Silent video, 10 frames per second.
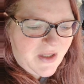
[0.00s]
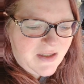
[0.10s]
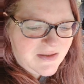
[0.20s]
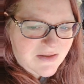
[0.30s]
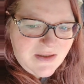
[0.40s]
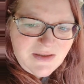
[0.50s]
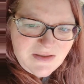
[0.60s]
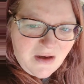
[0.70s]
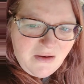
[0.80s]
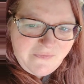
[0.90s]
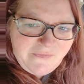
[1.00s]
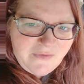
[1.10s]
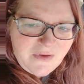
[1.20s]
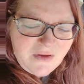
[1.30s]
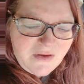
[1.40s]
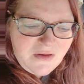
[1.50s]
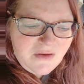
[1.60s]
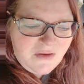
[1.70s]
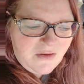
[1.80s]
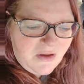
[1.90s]
it's tough.
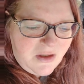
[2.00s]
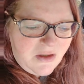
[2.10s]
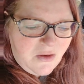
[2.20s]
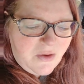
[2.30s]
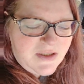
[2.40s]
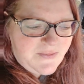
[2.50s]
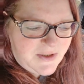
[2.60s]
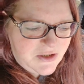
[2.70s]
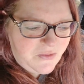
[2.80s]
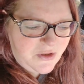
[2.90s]
Especially